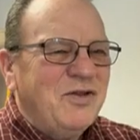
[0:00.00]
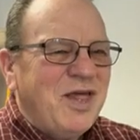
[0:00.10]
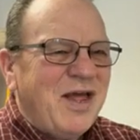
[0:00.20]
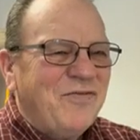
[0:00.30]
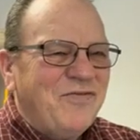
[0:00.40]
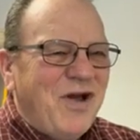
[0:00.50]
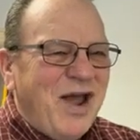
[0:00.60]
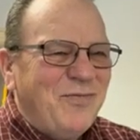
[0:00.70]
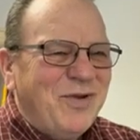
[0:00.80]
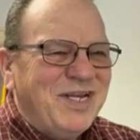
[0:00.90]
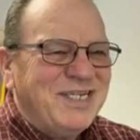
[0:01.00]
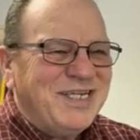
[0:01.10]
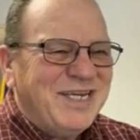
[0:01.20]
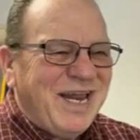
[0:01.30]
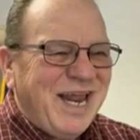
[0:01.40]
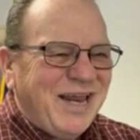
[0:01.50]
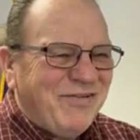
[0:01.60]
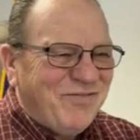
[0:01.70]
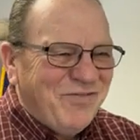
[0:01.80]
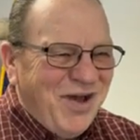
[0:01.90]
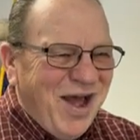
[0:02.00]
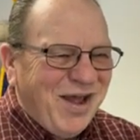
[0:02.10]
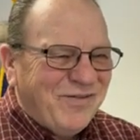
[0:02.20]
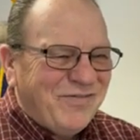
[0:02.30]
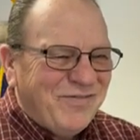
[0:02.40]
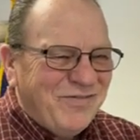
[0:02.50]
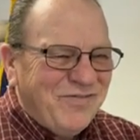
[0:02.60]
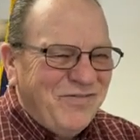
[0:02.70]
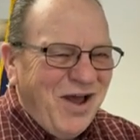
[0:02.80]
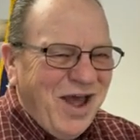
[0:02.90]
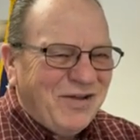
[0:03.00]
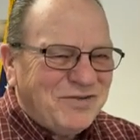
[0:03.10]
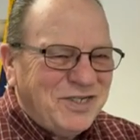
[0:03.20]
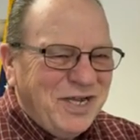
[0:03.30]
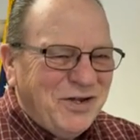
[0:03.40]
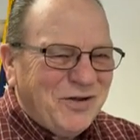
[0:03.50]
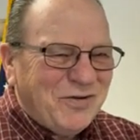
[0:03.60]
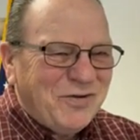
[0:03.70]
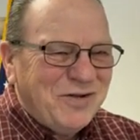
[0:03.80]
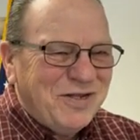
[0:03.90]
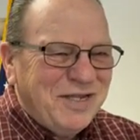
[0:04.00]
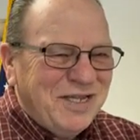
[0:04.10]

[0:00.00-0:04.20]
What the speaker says: Do that 5 minutes a day. Five, cinco.